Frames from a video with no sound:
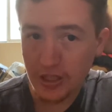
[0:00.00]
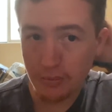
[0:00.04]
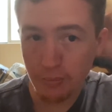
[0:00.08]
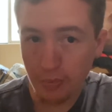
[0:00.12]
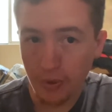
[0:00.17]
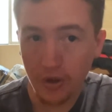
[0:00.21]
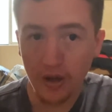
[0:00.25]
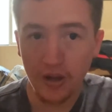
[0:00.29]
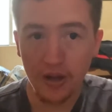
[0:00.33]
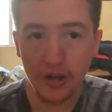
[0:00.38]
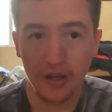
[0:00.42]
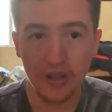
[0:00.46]

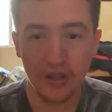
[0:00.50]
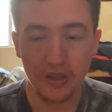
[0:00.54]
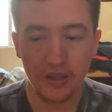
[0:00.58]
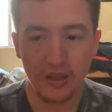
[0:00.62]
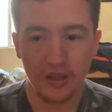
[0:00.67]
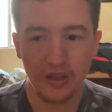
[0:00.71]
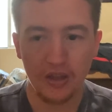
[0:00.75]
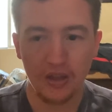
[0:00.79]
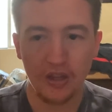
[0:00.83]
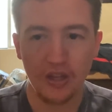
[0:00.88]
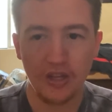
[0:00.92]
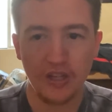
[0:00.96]
but
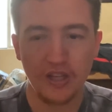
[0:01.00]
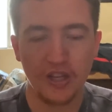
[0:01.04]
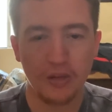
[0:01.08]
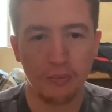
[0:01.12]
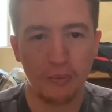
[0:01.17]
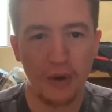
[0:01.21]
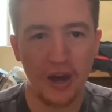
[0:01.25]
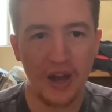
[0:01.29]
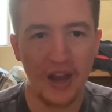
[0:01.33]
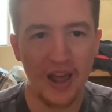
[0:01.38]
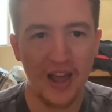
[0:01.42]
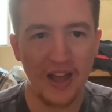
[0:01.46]
this is
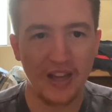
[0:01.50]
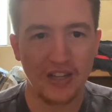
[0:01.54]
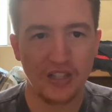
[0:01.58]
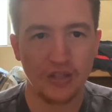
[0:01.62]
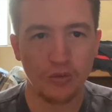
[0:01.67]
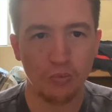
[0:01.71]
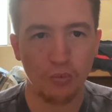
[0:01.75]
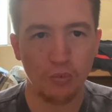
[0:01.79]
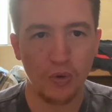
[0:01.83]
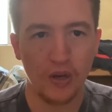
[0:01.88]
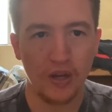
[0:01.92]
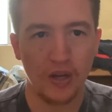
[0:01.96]
my last
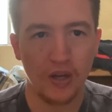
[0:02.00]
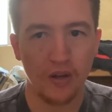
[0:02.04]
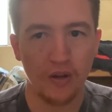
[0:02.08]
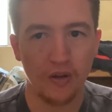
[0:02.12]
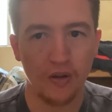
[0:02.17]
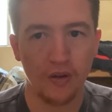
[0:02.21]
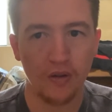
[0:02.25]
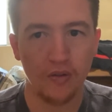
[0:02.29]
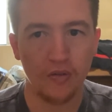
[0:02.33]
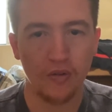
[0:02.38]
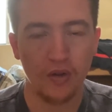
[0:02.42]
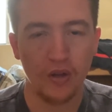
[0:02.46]
week
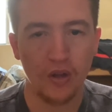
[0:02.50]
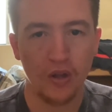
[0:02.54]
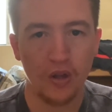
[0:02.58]
of